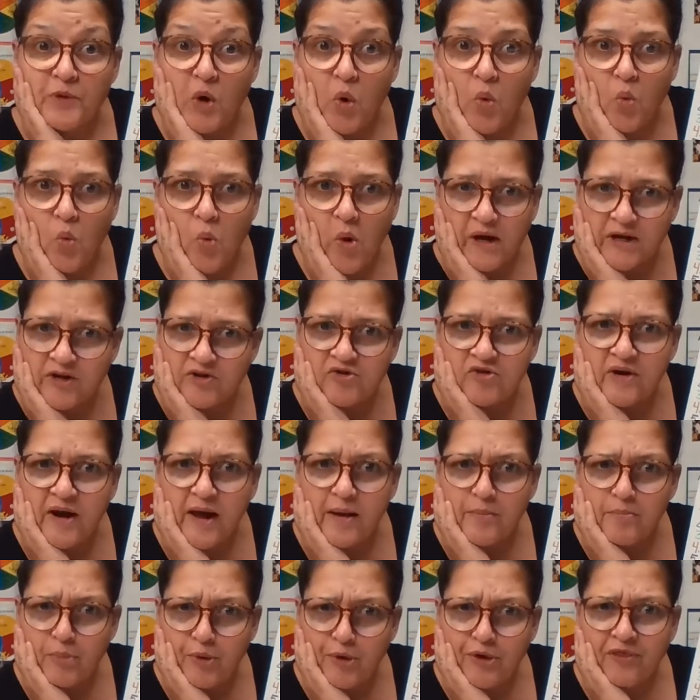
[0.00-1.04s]
What should I
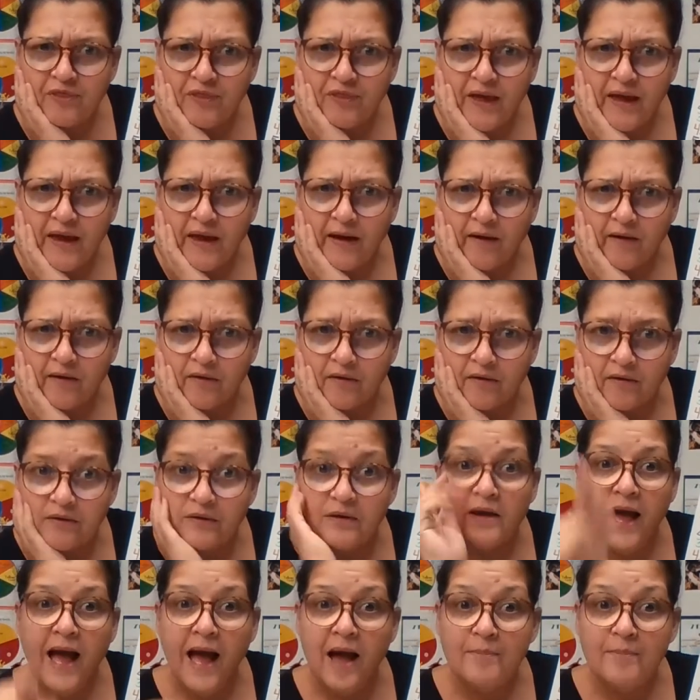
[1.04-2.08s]
put there?
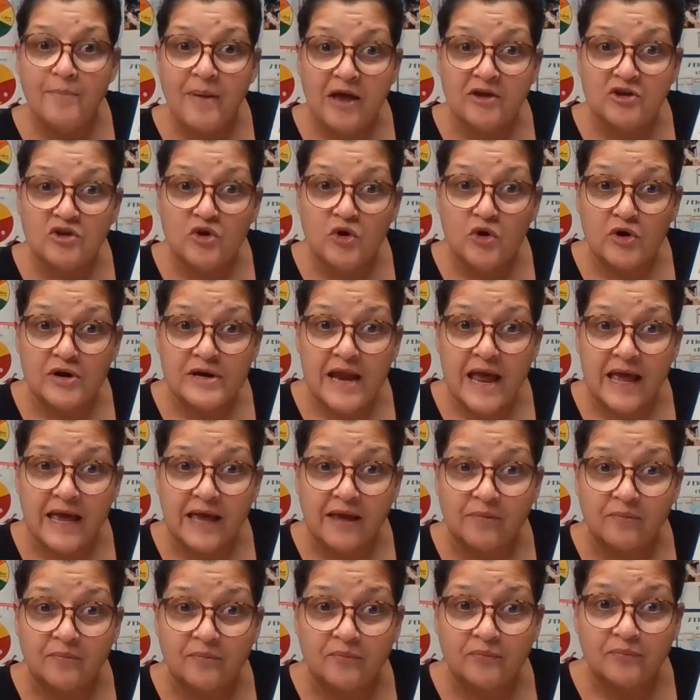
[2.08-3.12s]
How about your
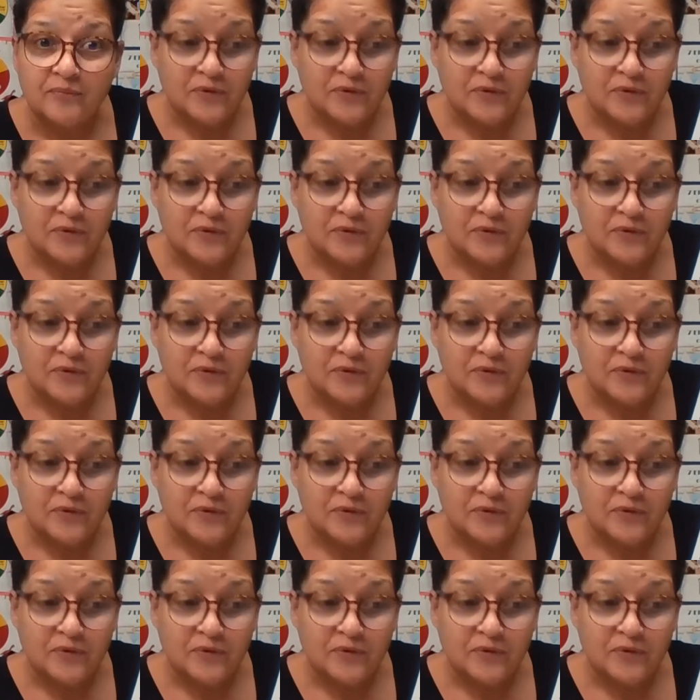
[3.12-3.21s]
name?